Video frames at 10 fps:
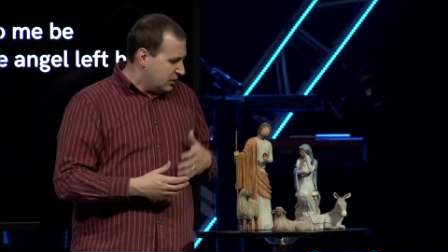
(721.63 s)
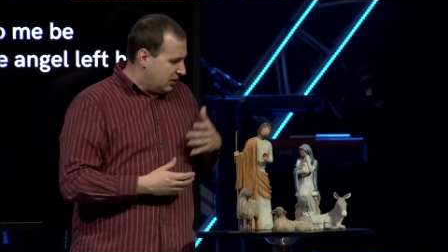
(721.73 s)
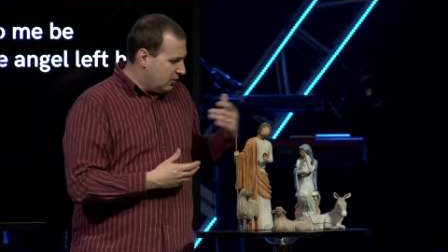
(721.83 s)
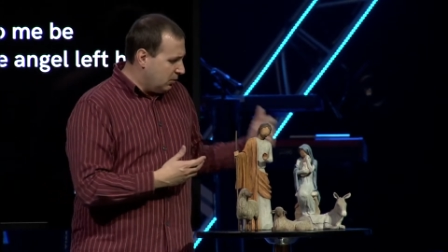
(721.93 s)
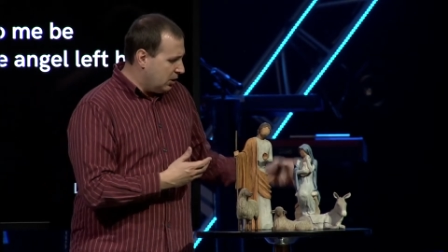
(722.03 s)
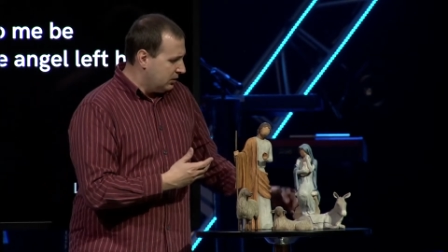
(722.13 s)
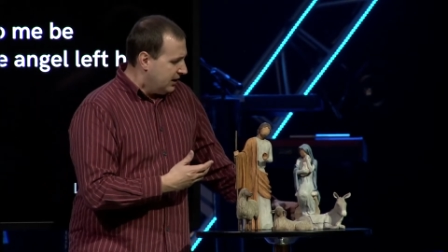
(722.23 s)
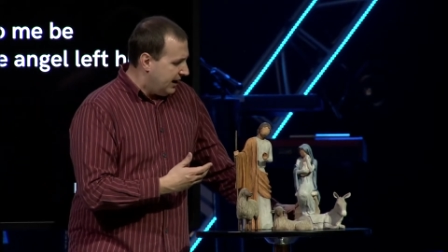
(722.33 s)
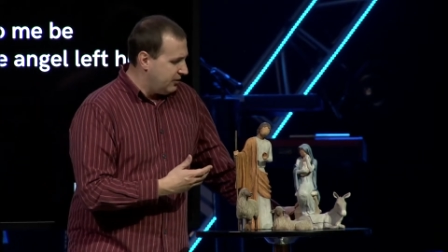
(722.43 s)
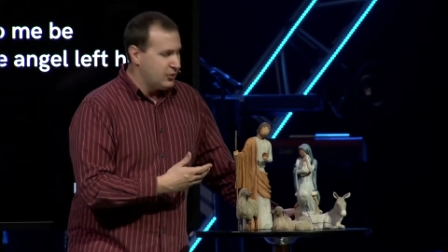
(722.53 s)
Uh, well,
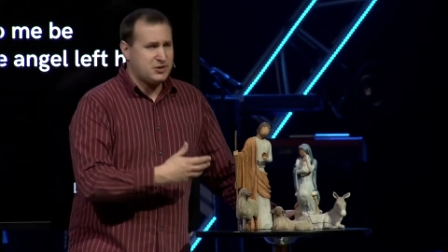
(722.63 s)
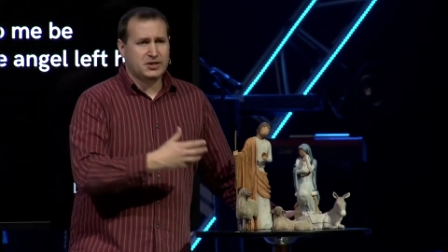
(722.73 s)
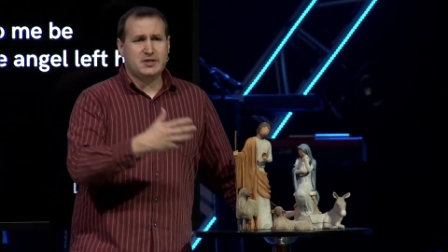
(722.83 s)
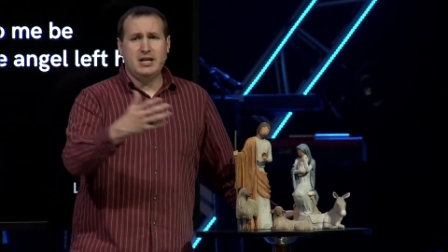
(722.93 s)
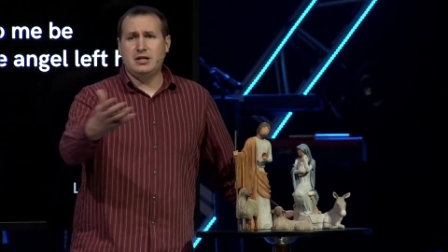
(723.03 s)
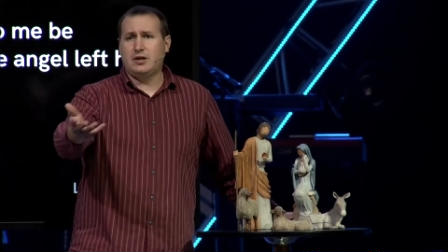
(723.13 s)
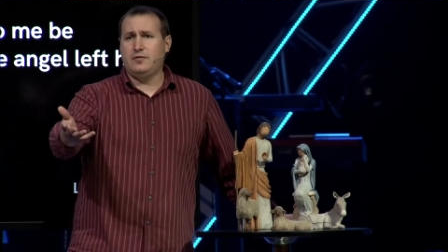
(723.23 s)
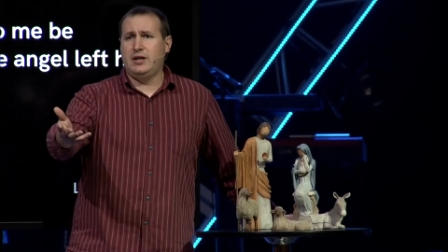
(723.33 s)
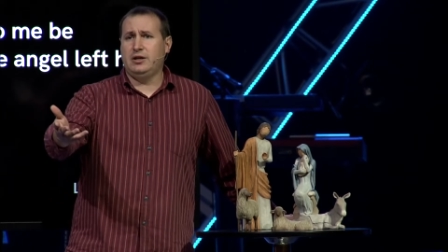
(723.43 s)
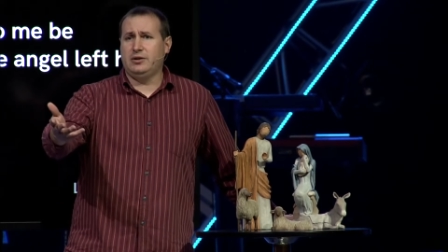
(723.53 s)
hey, there's this
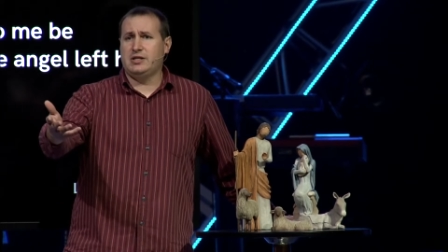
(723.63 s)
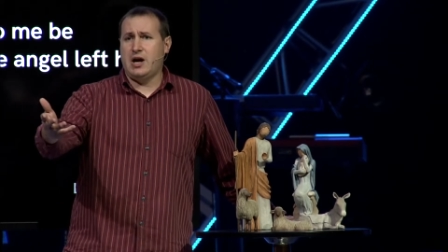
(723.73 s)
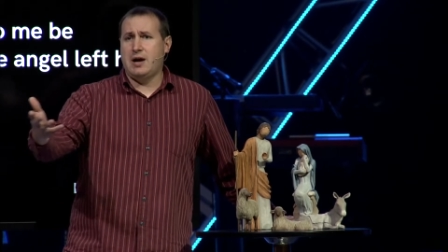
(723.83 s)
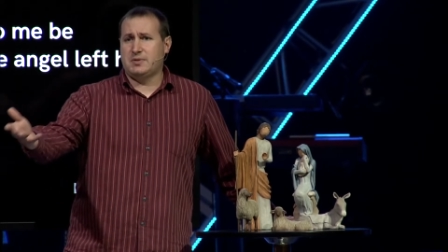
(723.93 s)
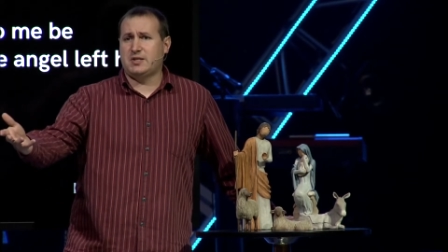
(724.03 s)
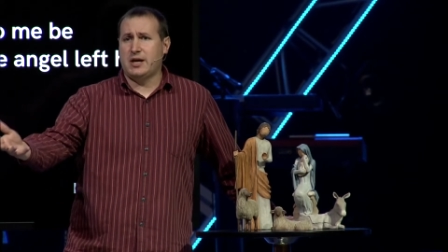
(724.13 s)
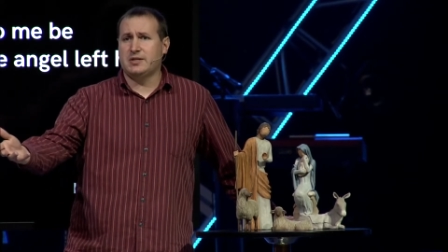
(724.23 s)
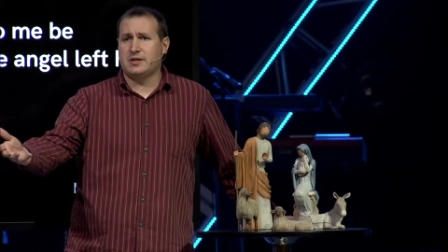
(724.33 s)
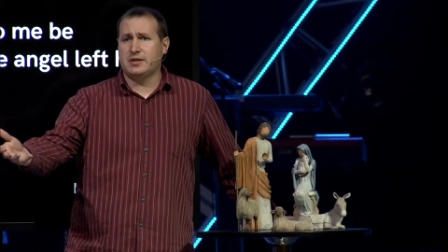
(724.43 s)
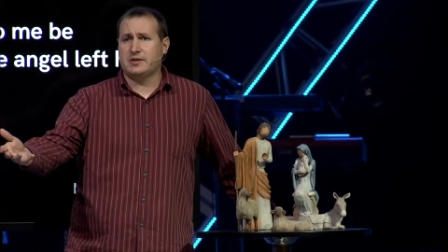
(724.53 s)
inconveniently timed
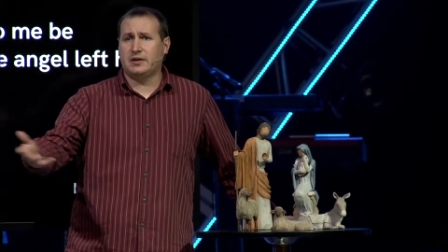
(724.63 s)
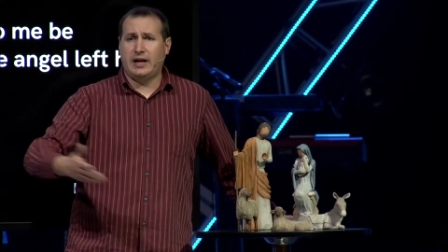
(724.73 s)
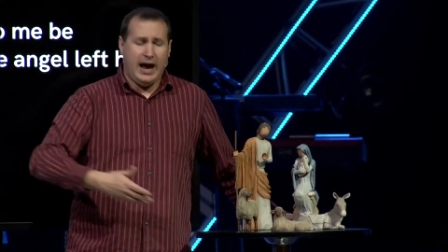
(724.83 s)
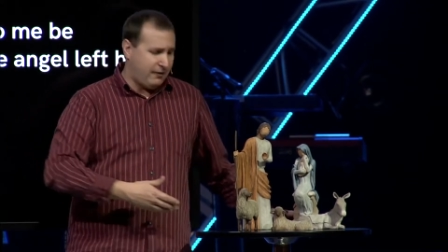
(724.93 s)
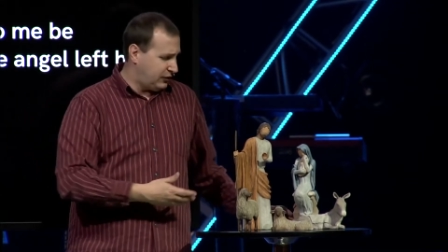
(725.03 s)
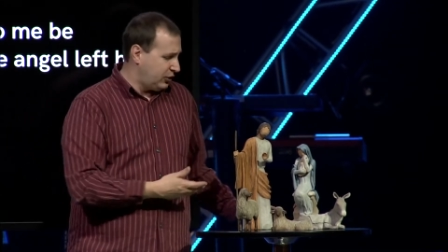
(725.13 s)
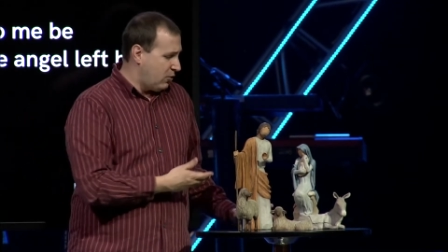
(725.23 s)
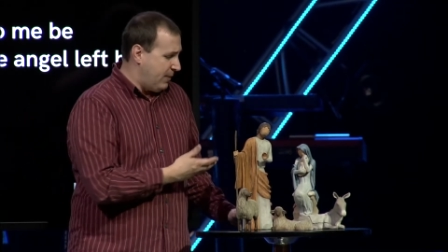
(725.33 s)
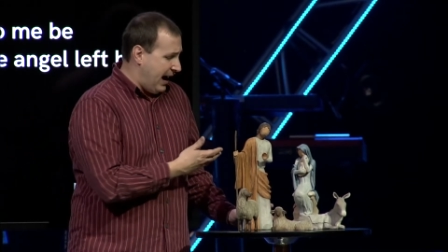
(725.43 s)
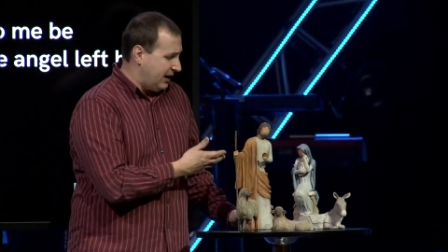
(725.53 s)
census that they have to go
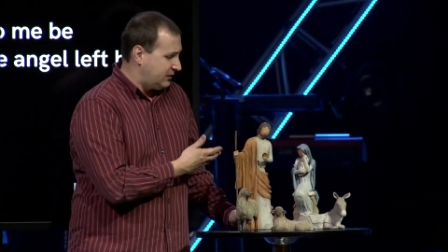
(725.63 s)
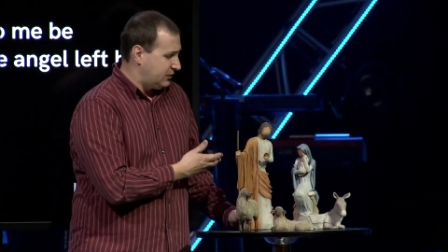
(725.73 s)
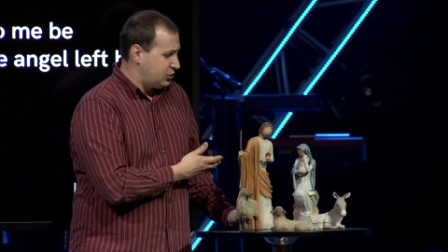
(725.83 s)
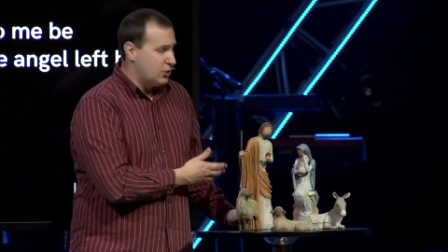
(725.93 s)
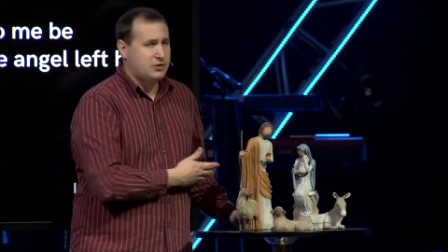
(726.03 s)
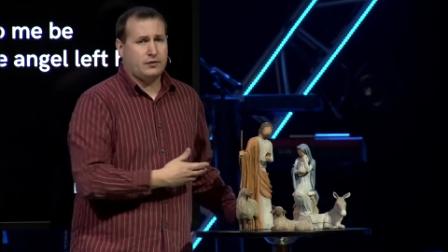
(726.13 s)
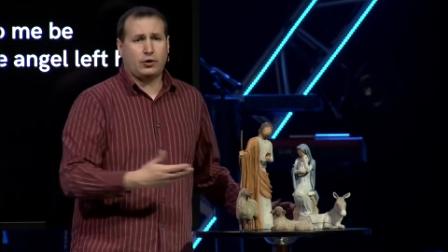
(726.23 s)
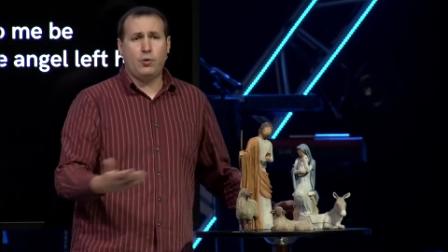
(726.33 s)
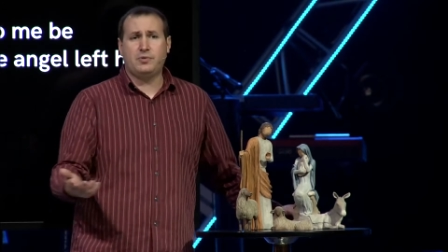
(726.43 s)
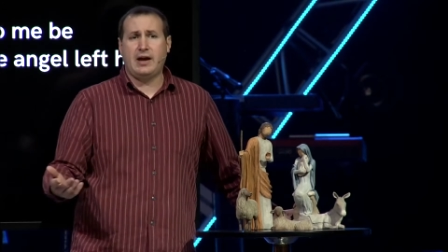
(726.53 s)
back to Joseph's
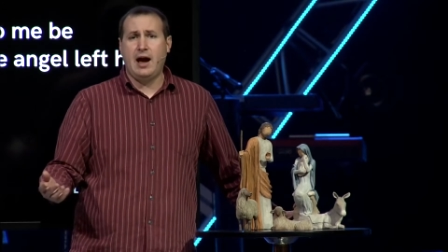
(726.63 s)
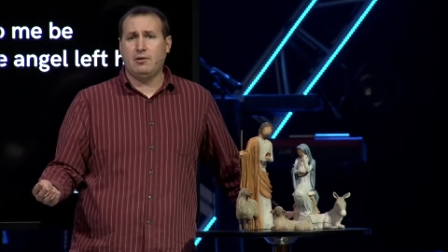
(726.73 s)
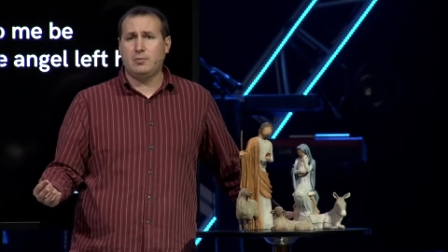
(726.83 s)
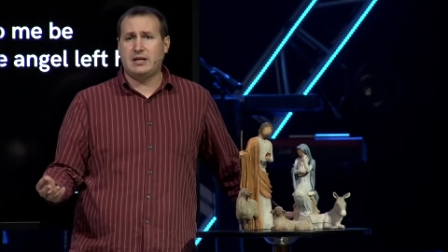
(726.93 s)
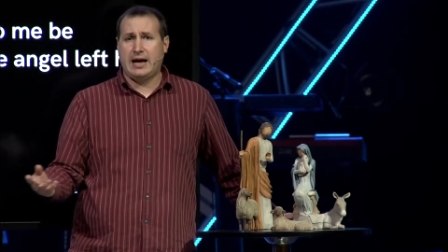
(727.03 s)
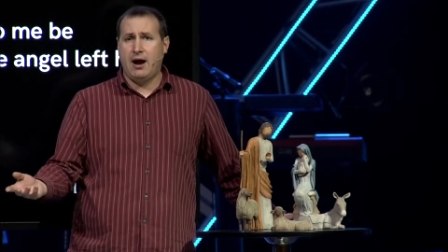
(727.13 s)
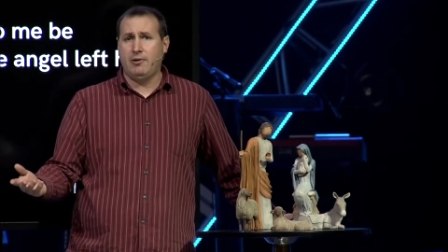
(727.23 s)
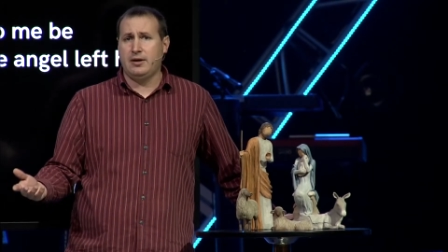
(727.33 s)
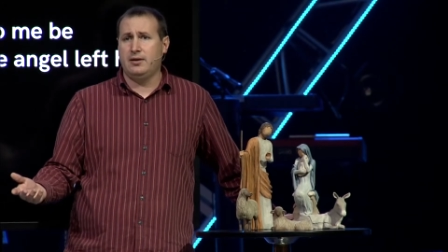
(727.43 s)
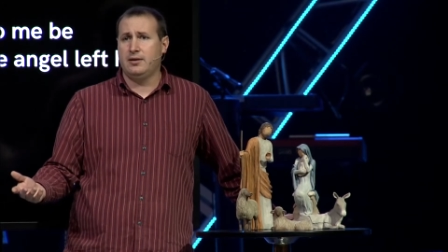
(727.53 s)
hometown to be
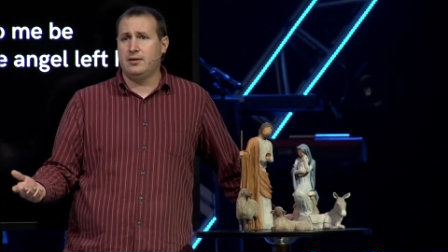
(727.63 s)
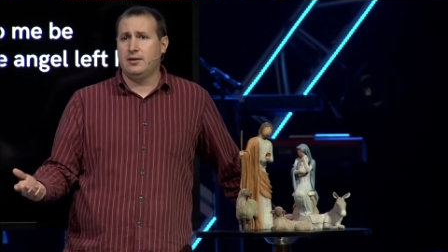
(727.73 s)
counted.